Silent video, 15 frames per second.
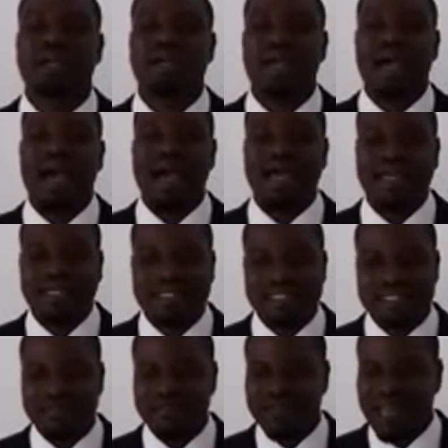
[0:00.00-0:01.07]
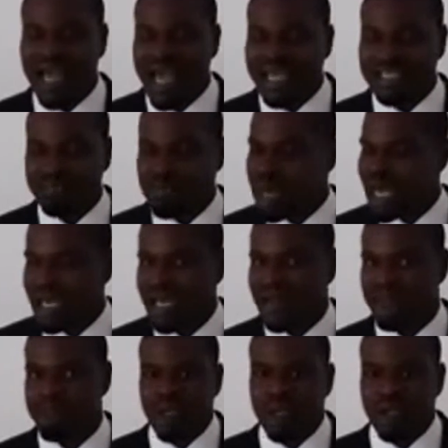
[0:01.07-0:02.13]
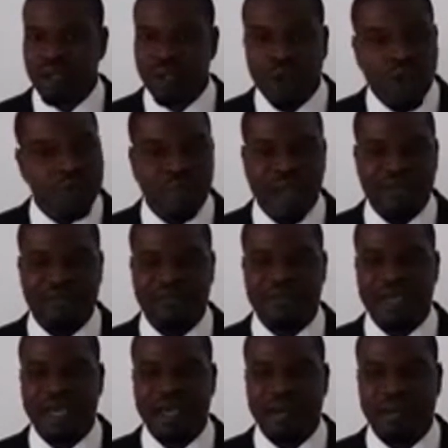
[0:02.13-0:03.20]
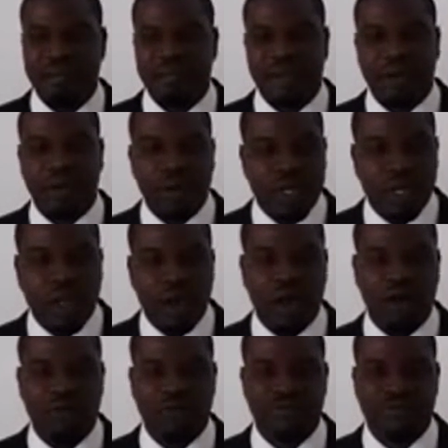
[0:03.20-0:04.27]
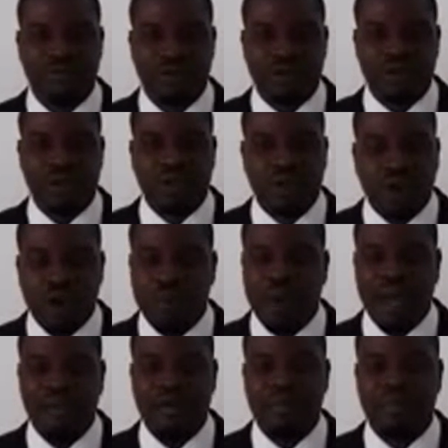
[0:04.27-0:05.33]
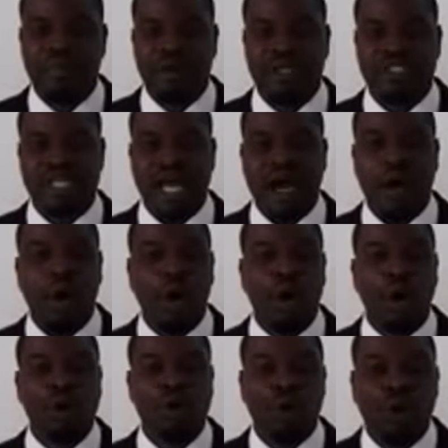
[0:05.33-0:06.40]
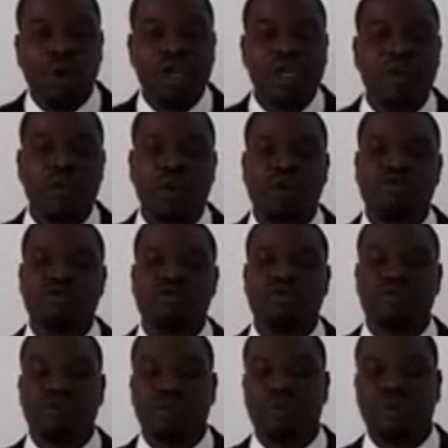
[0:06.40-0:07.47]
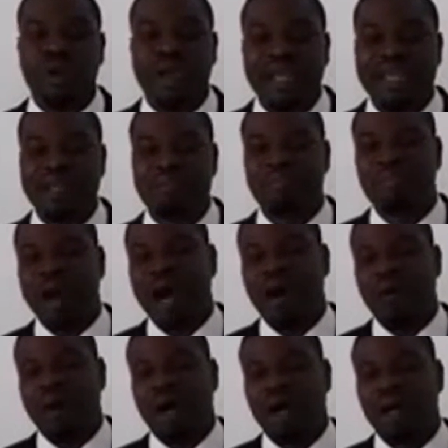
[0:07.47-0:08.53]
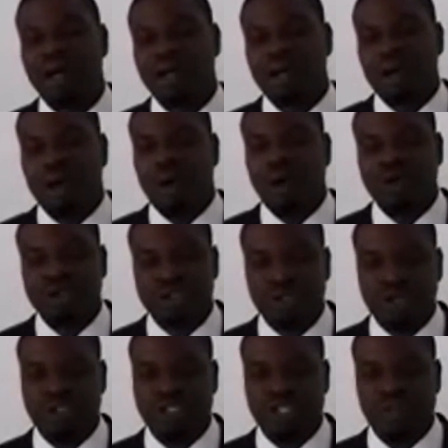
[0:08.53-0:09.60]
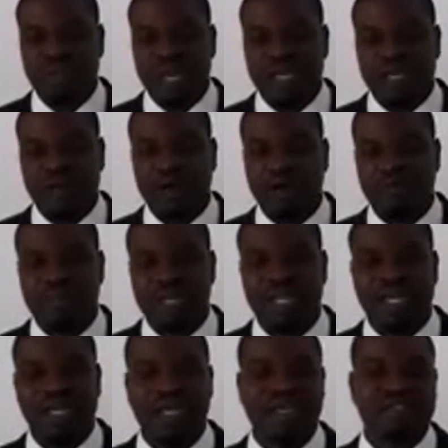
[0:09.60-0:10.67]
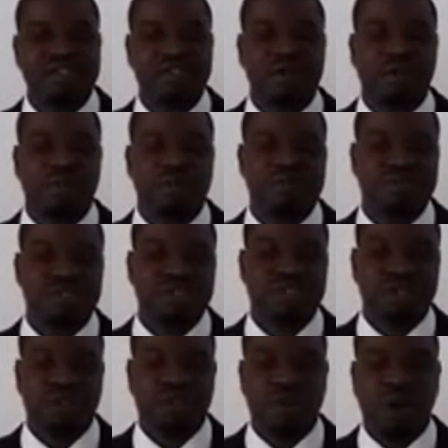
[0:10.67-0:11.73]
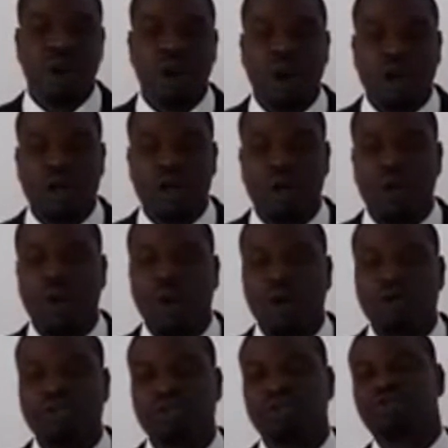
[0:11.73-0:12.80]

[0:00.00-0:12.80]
and in civilized manner. Not by fear, but with love. Not by reprisal or on only way of wielding power unjustly by the government against the opposition or on all those